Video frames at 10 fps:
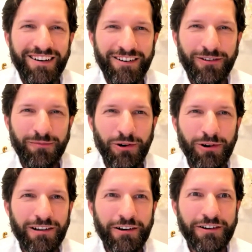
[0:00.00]
or
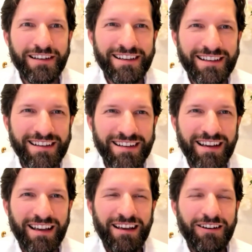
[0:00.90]
more longing
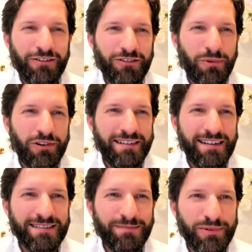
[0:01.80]
or more
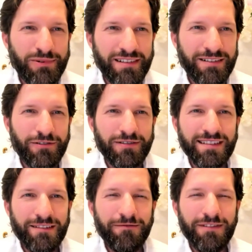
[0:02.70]
desperate for
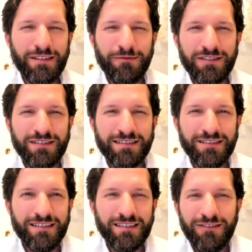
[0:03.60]
something which is
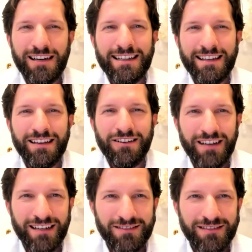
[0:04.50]
not right here,
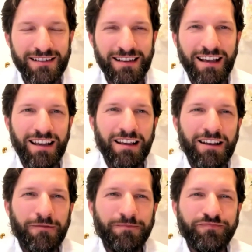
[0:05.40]
actually.
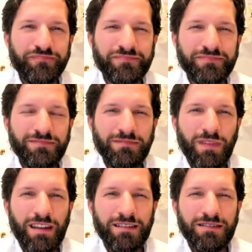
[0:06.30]

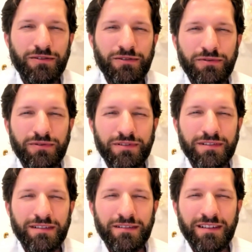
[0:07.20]
So
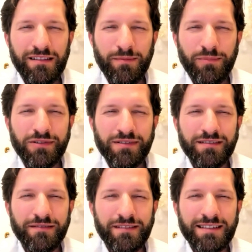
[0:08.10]
in the
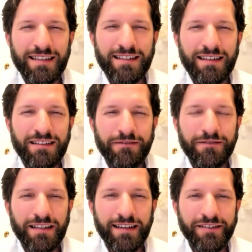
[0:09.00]
process of
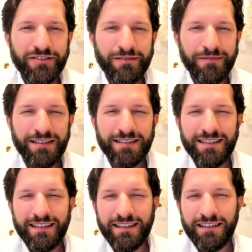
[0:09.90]
disidentification, we
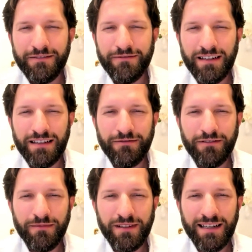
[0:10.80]
disidentify
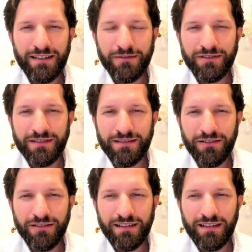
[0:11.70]
from that which is
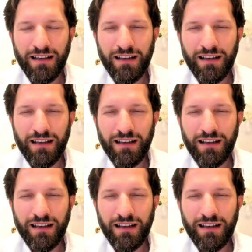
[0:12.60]
not